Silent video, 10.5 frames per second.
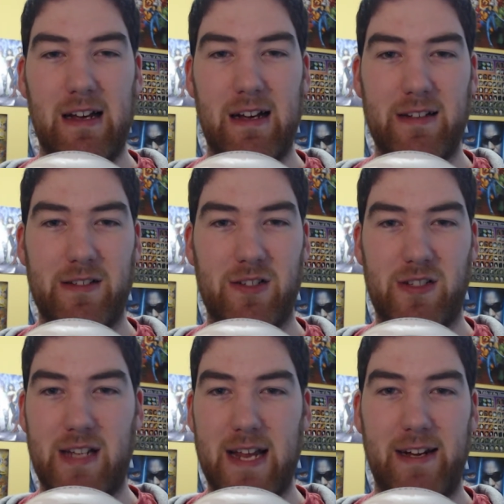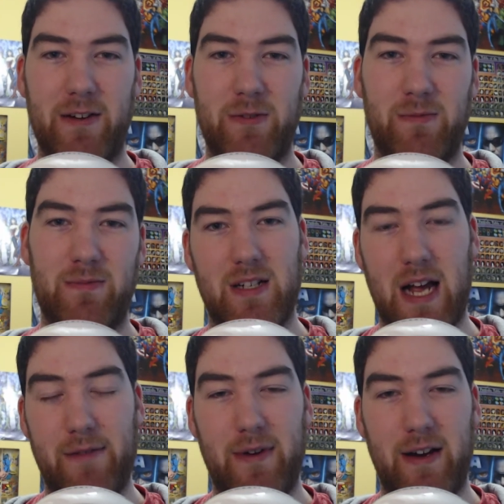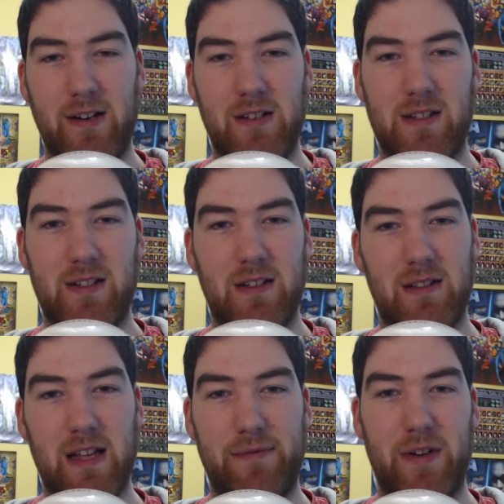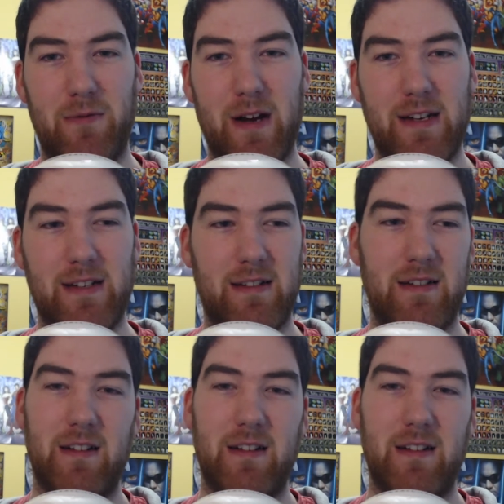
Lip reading: He's just taking out TIE fighters left and right, and